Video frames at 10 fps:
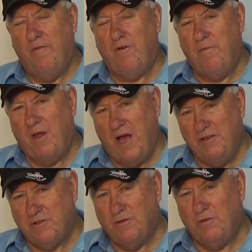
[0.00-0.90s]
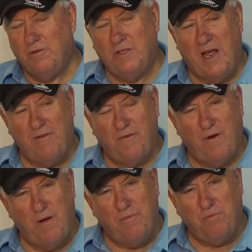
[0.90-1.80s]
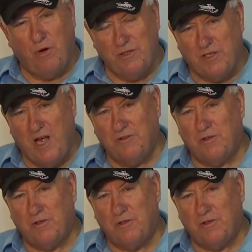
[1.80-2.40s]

from the high schools and from Boy Scouts,